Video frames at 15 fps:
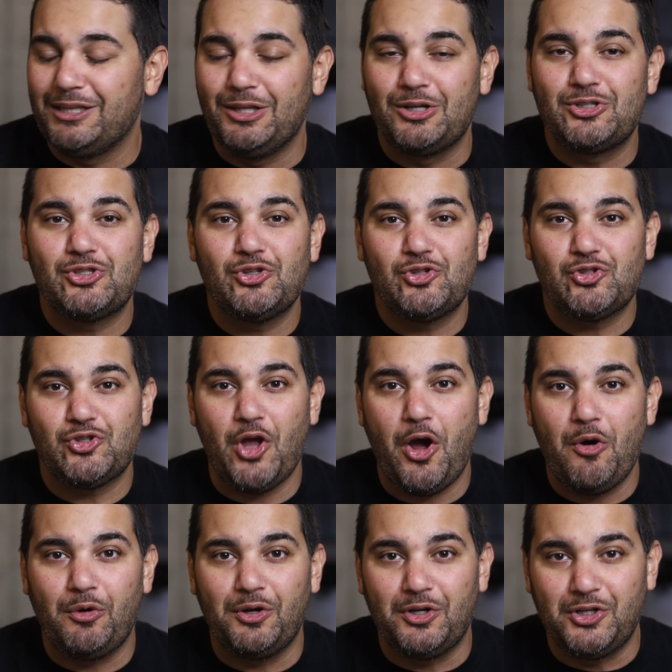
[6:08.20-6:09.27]
It looks
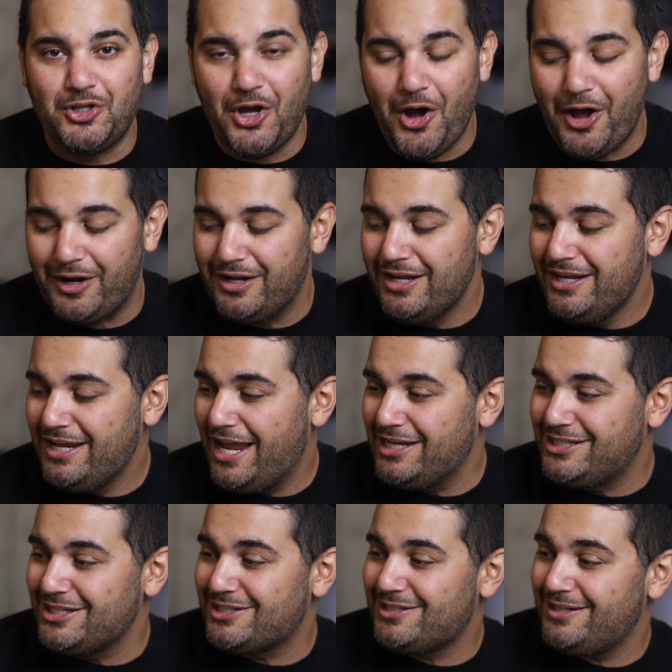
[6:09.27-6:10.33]
so good. It
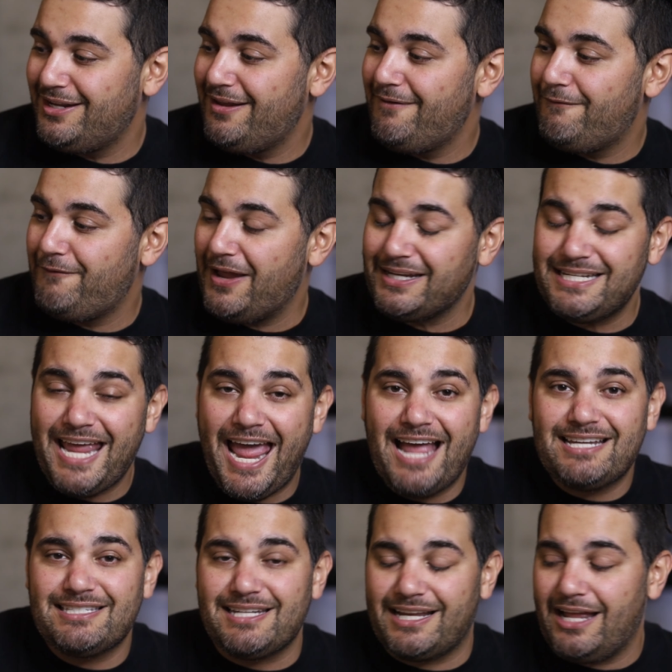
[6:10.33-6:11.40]
just
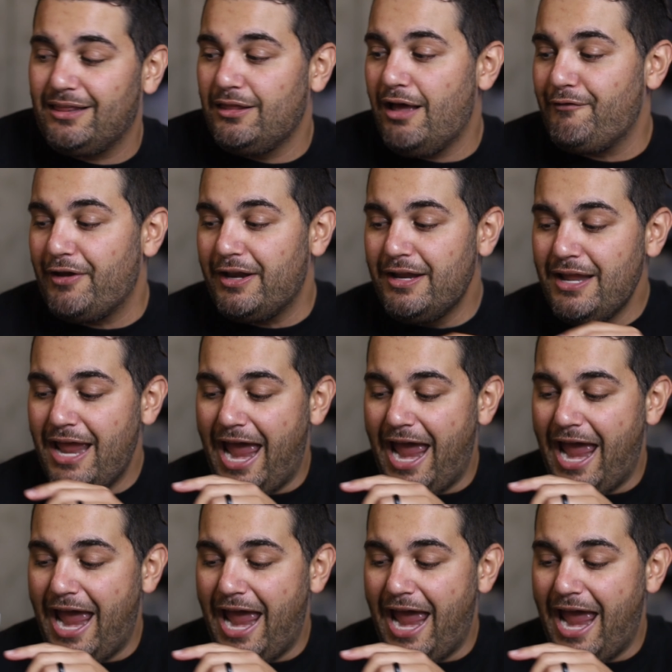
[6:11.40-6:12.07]
fantastic. I love it.